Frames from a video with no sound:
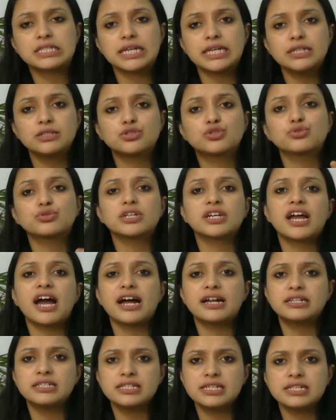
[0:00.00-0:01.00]
into the
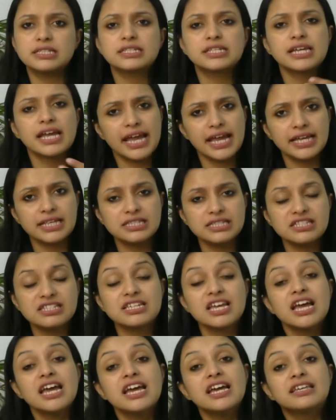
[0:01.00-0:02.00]
guard cells. Hence,
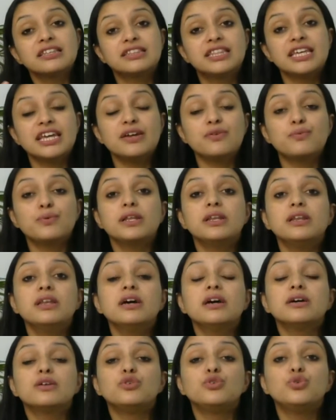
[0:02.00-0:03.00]
they will
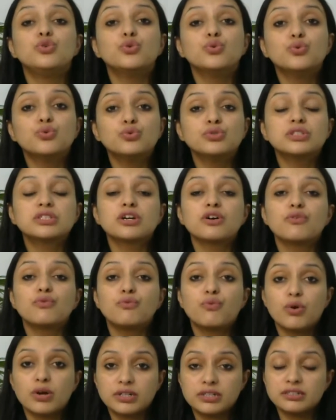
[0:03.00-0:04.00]
lose
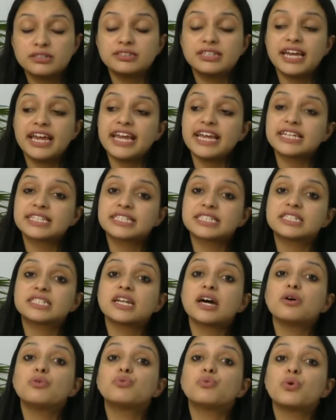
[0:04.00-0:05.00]
water, the
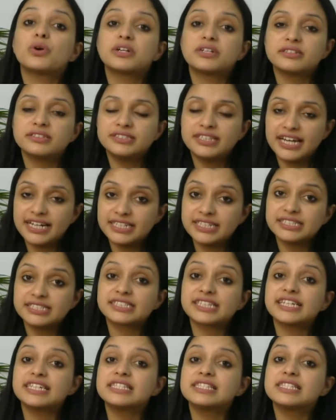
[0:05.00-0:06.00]
extra water that is
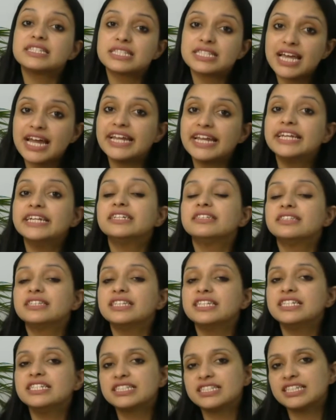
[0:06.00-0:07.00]
inside
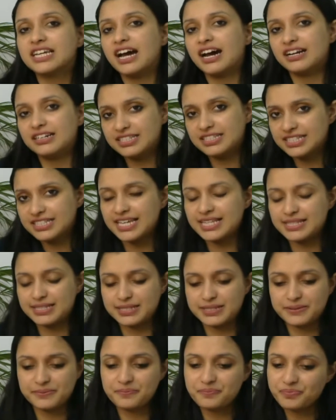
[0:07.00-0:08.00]
these guard
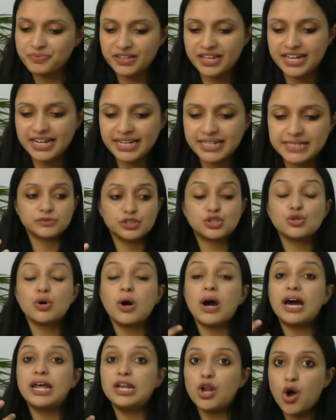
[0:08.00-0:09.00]
cells. Correct? So,
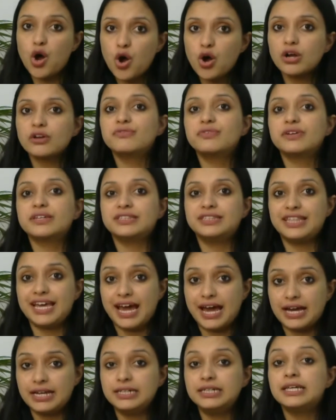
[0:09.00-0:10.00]
along with
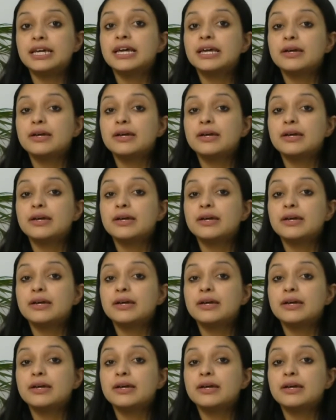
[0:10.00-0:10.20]
that,